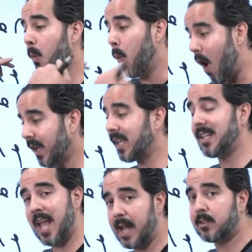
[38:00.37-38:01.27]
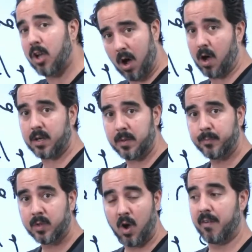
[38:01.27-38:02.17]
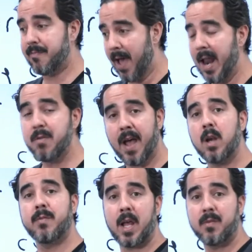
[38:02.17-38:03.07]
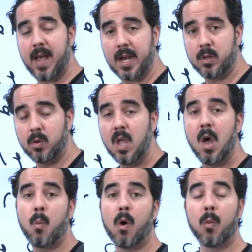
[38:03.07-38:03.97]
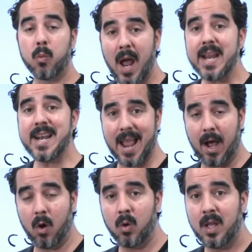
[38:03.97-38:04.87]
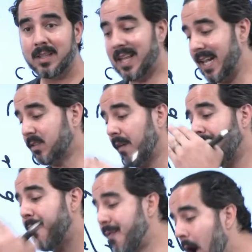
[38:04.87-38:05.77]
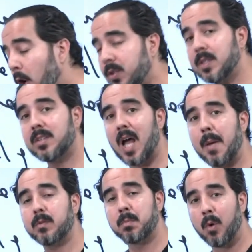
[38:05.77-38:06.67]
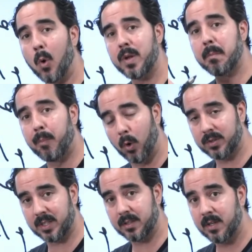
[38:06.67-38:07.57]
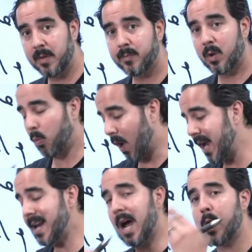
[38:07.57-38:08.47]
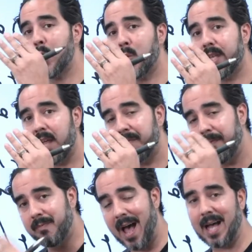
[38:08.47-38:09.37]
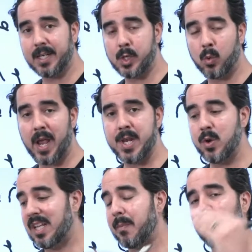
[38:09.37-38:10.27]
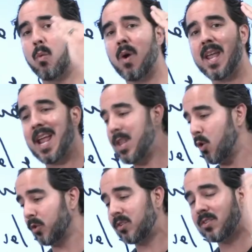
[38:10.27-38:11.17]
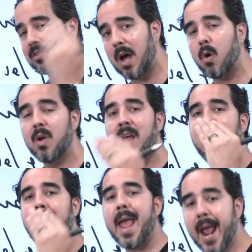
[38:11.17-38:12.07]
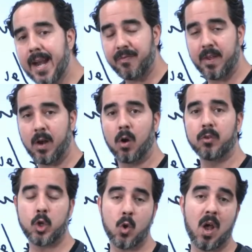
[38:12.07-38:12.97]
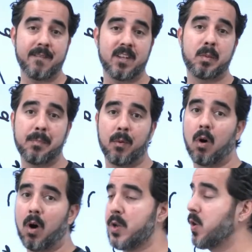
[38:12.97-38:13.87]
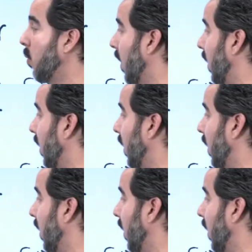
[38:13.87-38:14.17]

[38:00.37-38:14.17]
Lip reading: walking that talk of value, value, value, value. Well, right now, that is 1,000 times more important. Right now, you give value and you give it away and you don't sell anything until you have these people on your